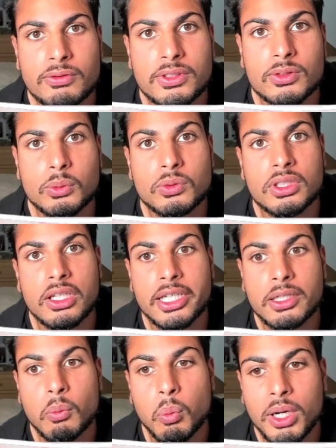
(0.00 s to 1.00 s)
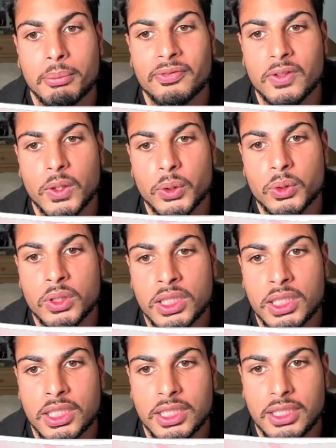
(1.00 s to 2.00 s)
other tools like Webflow.
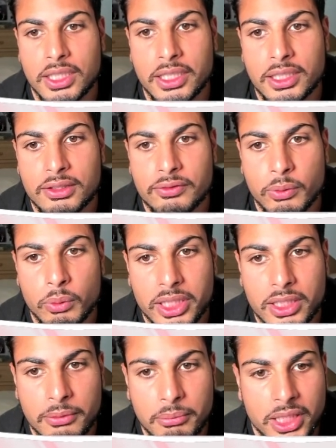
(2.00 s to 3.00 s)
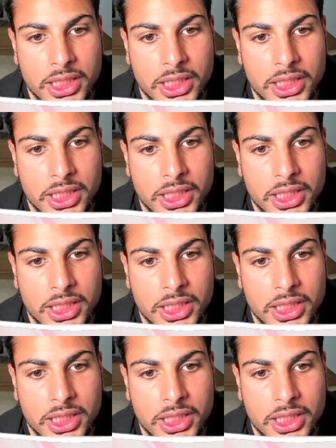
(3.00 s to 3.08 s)
And the way you can